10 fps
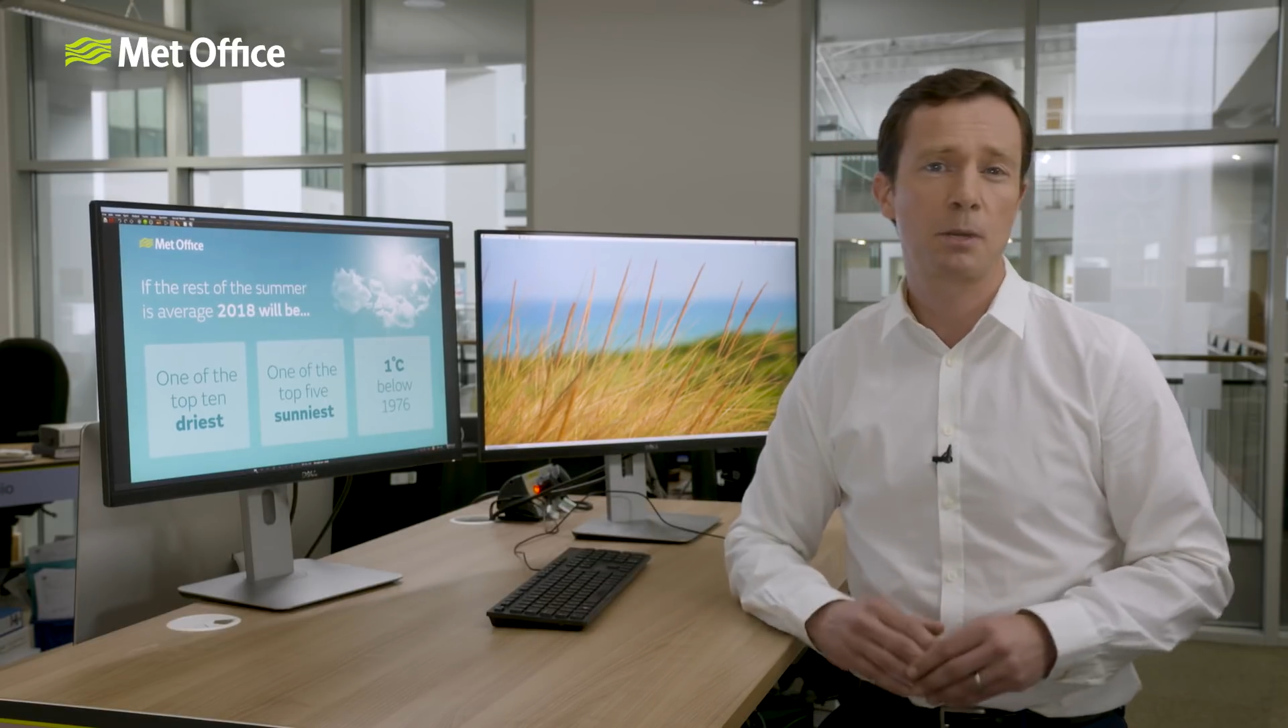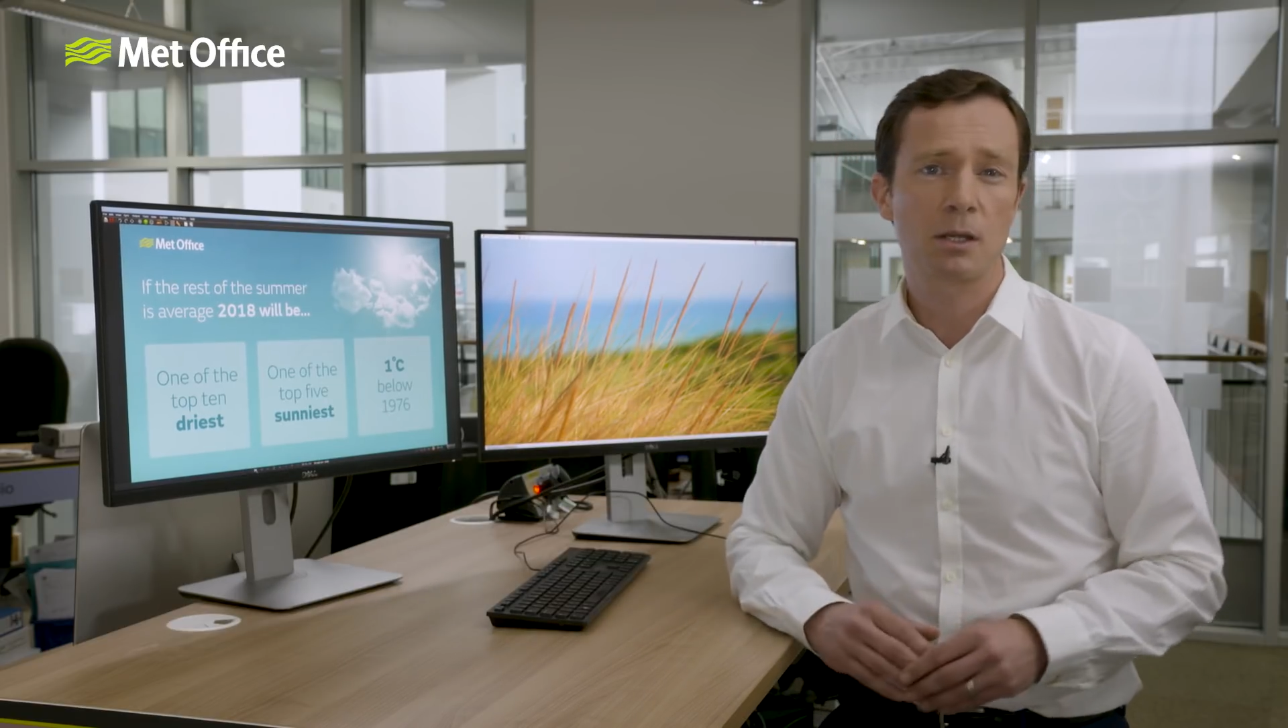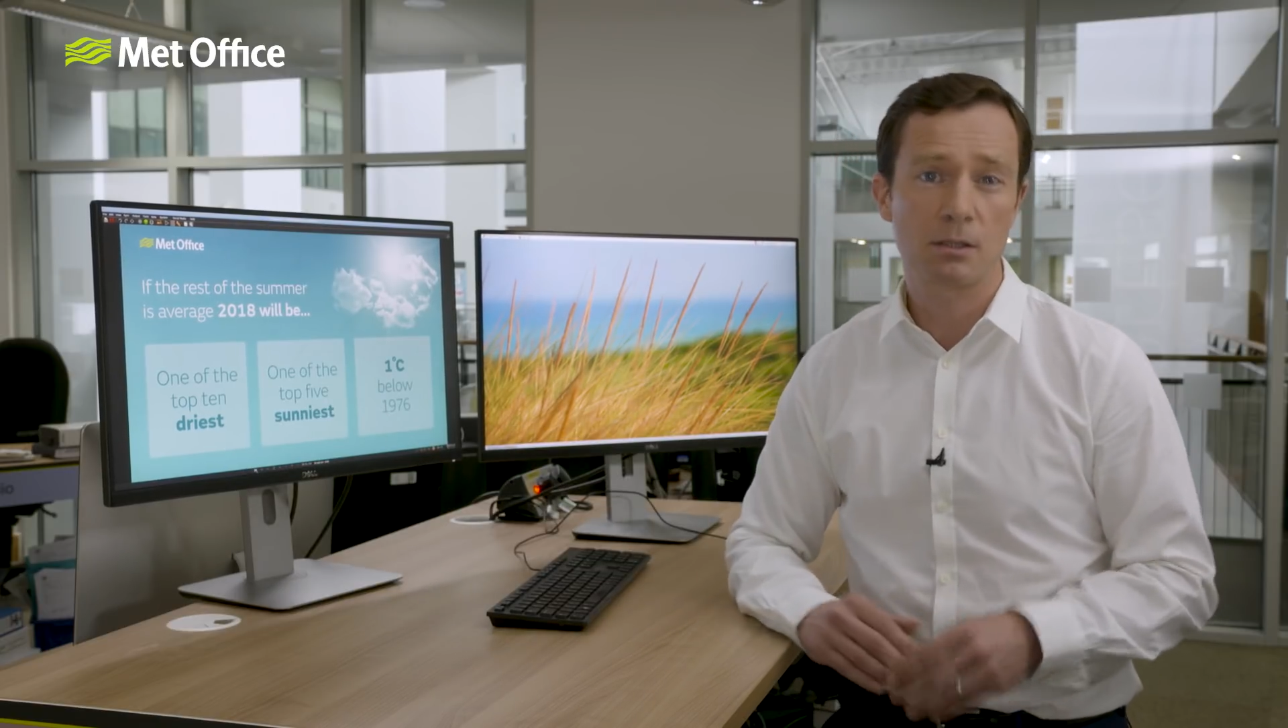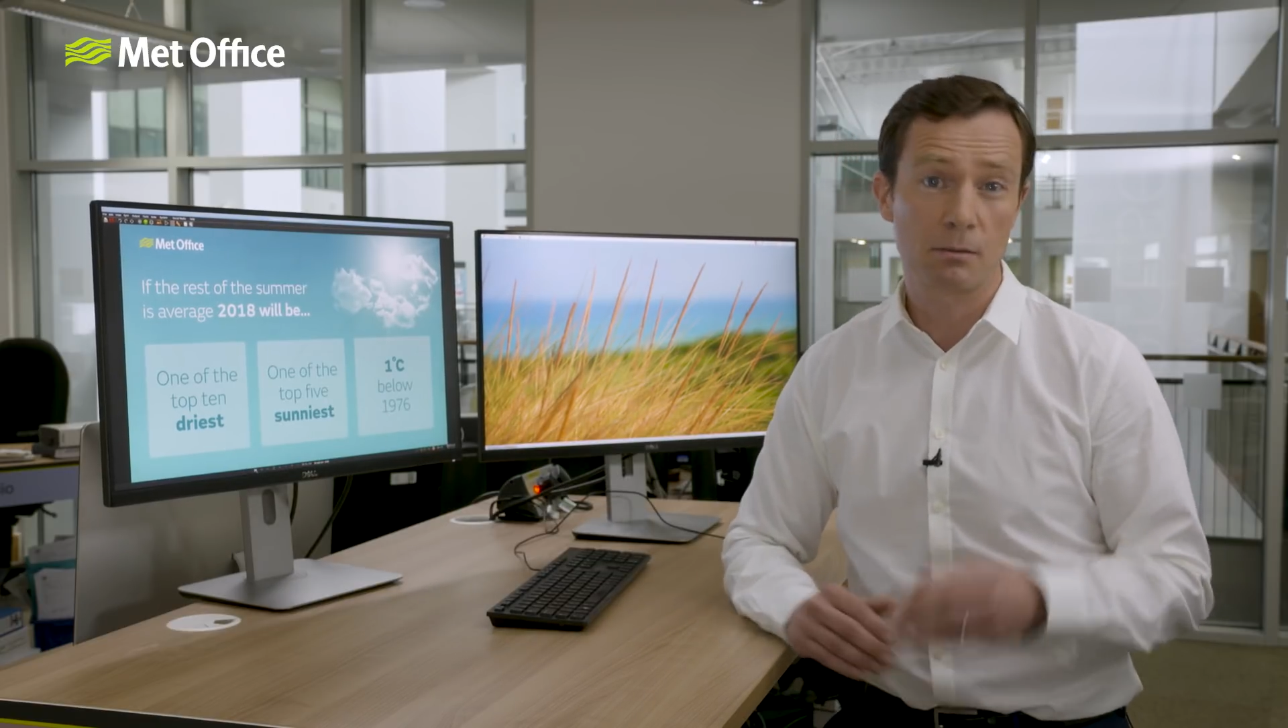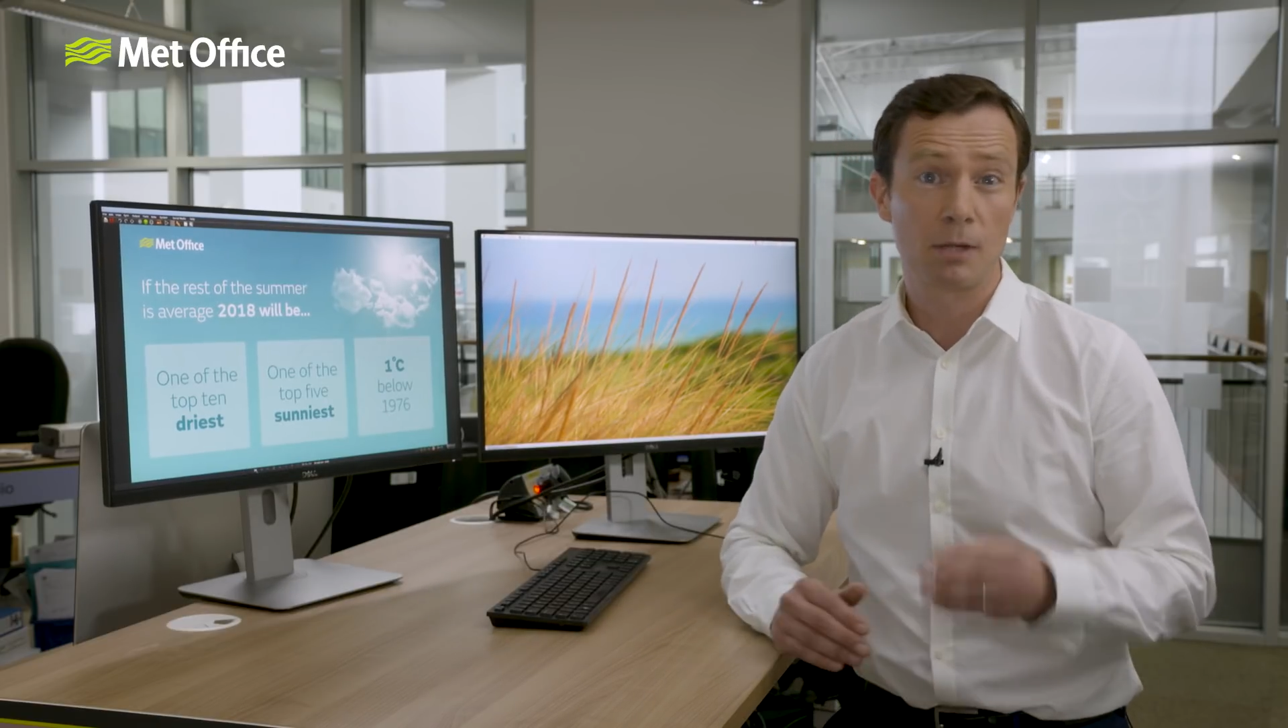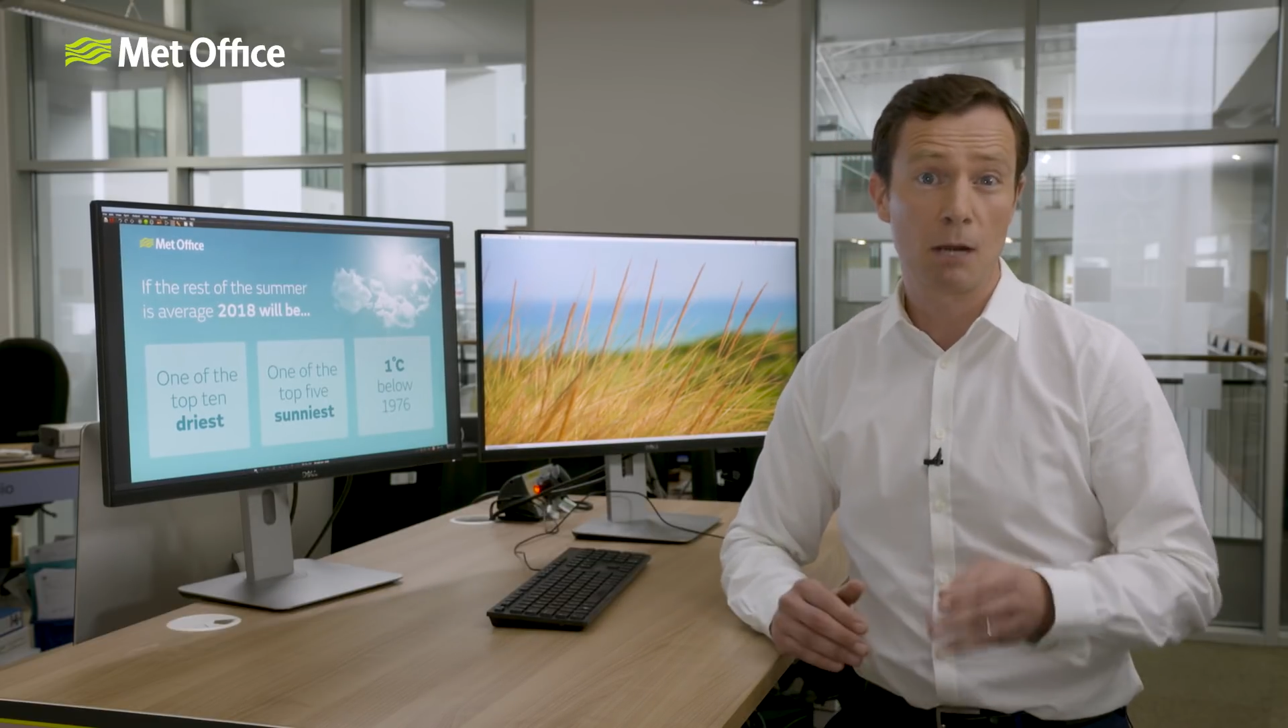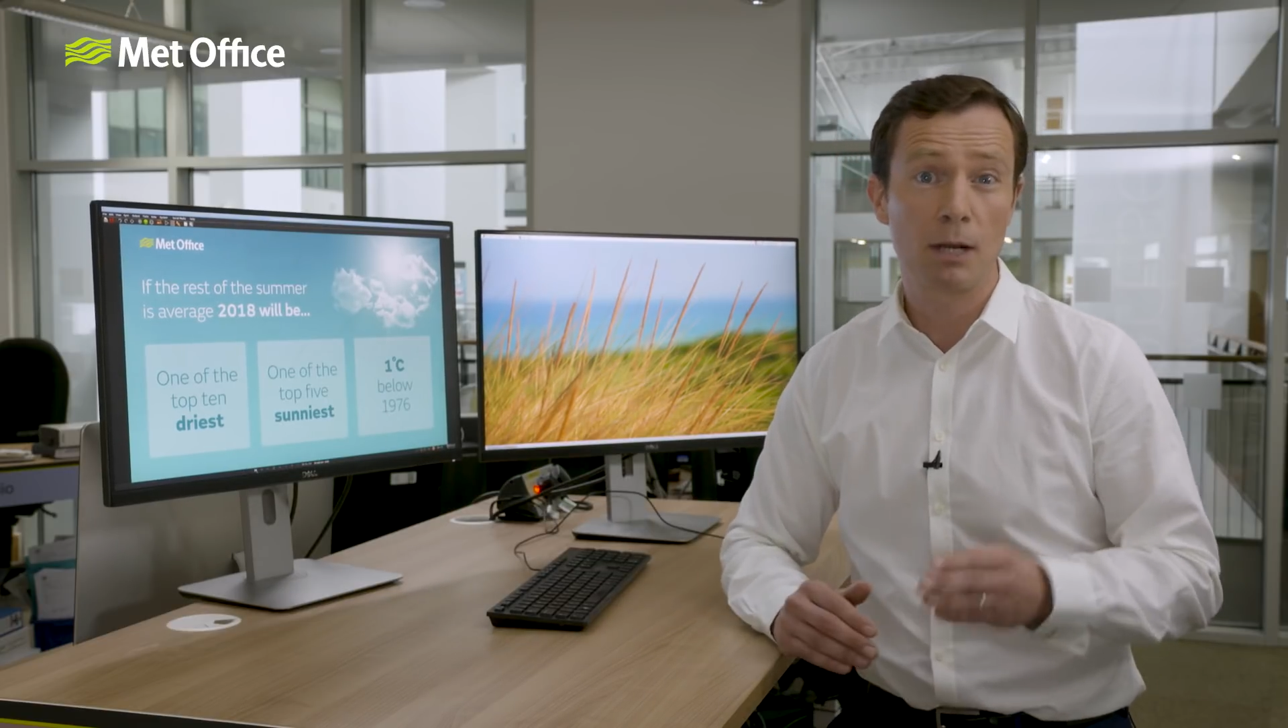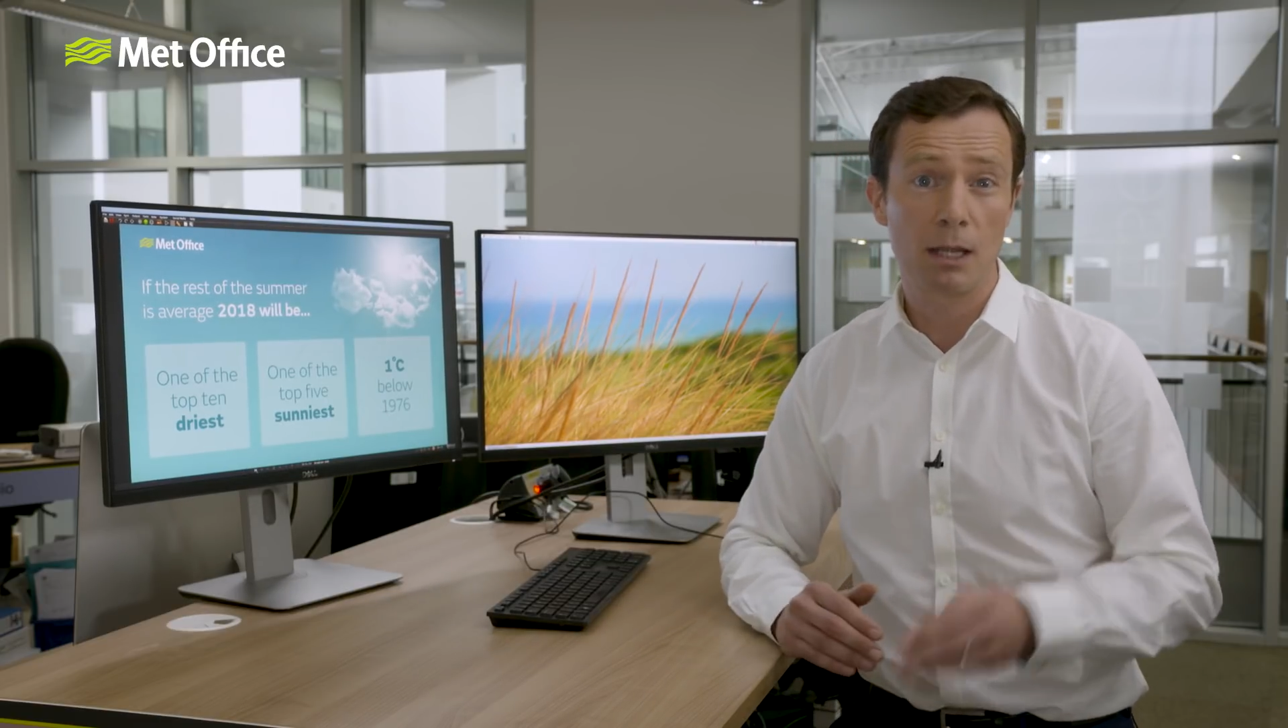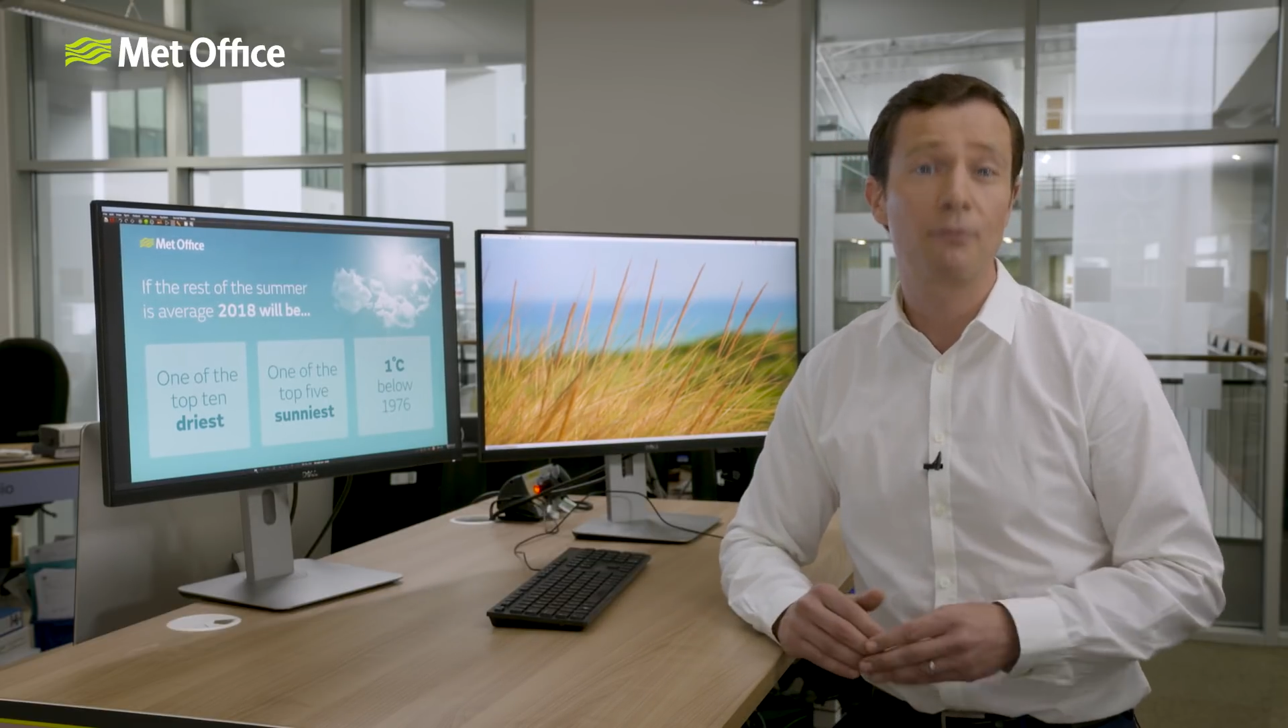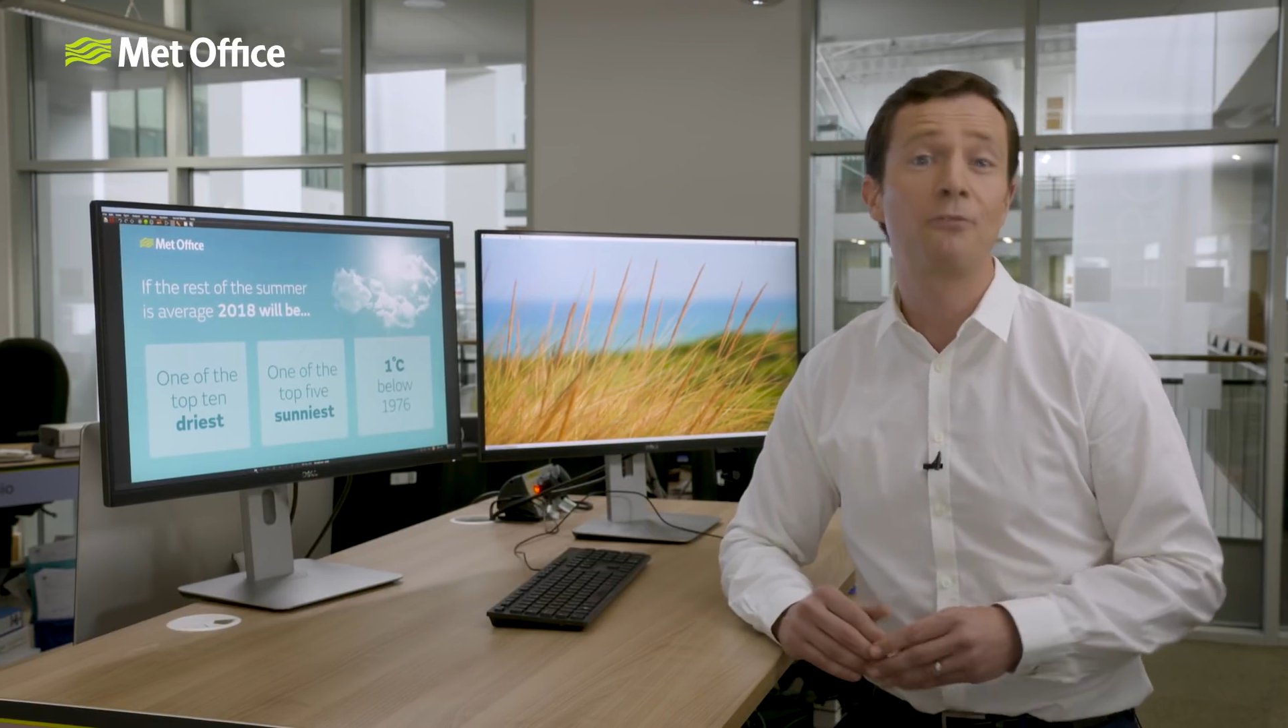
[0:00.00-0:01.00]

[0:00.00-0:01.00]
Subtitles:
because currently the